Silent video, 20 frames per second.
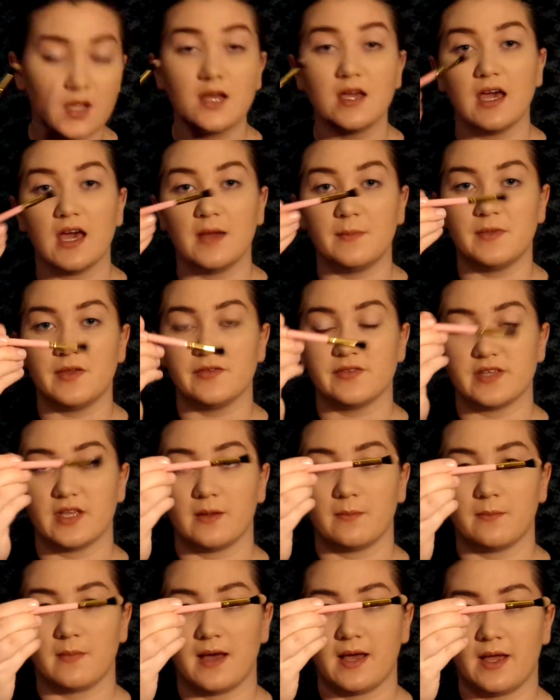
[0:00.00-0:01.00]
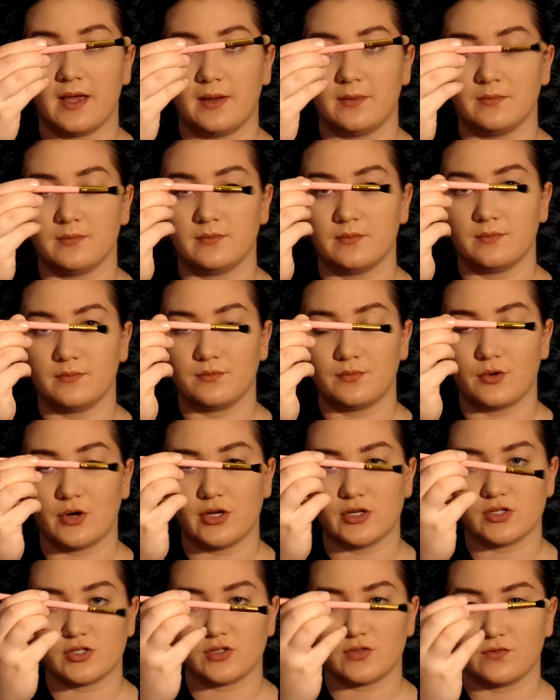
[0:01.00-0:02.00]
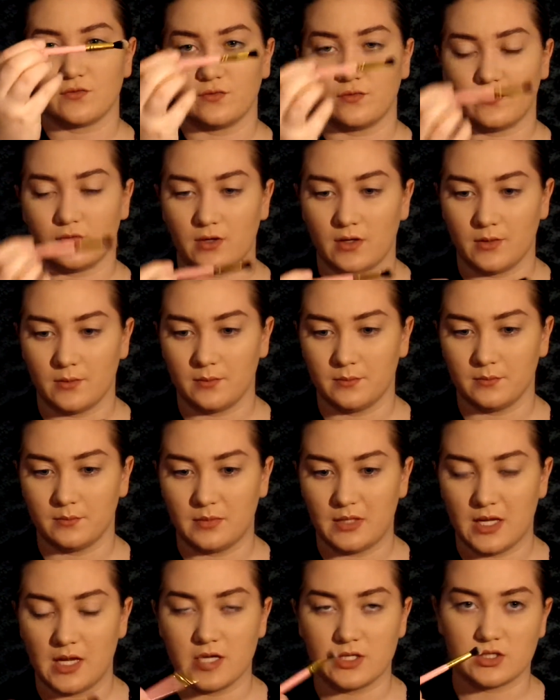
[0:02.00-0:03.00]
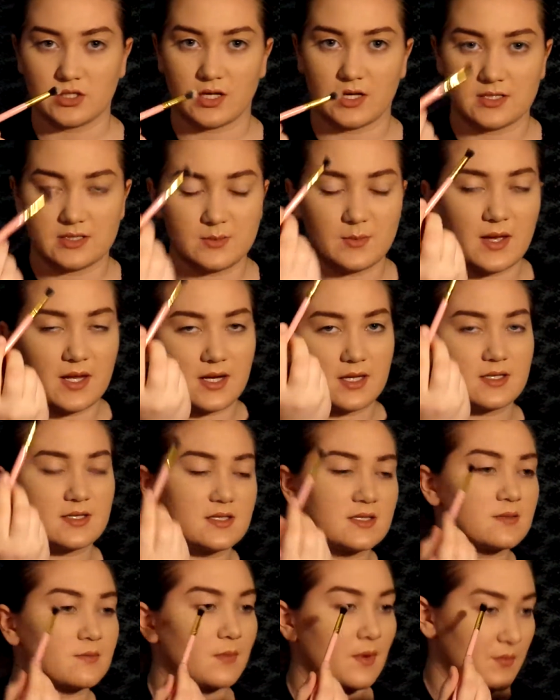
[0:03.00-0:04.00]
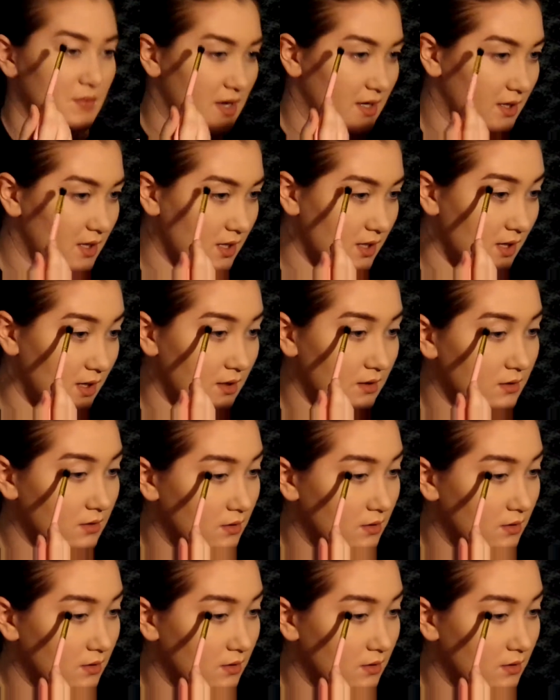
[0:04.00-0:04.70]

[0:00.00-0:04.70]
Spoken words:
I'm using my brush from BH Cosmetics, my pinky kit.